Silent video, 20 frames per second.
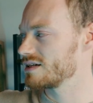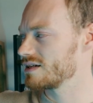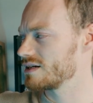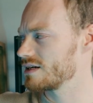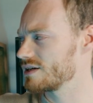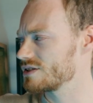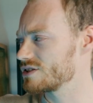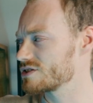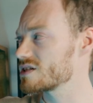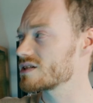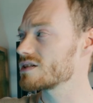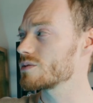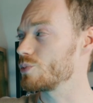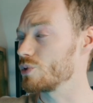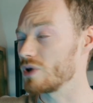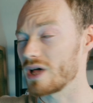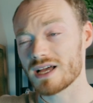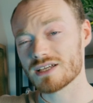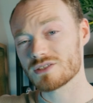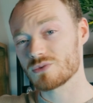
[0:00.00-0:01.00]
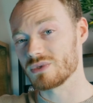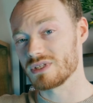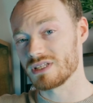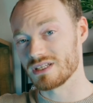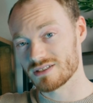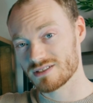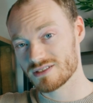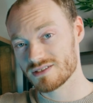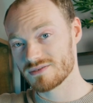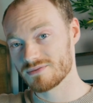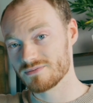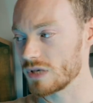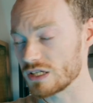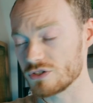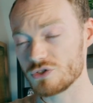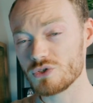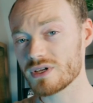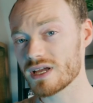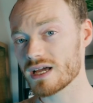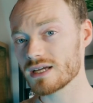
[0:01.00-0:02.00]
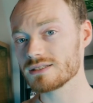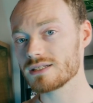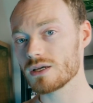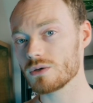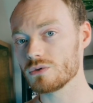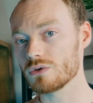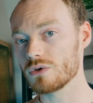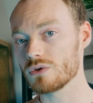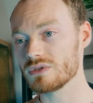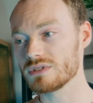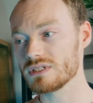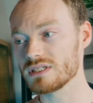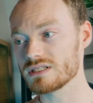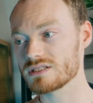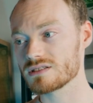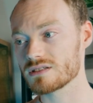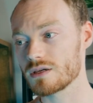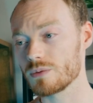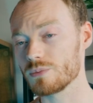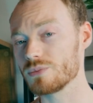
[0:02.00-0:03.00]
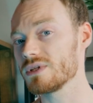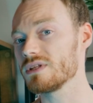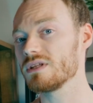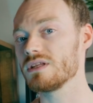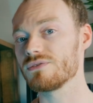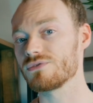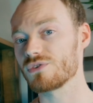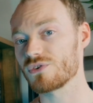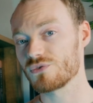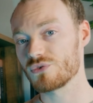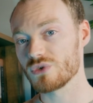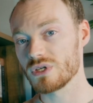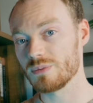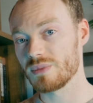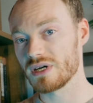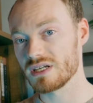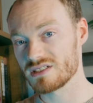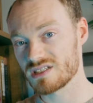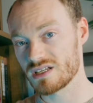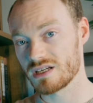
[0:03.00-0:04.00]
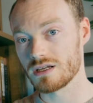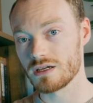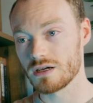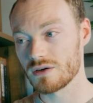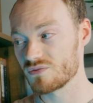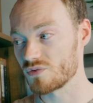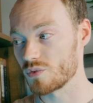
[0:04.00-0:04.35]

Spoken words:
I just had a blast with this. And you can download this completely for free by signing up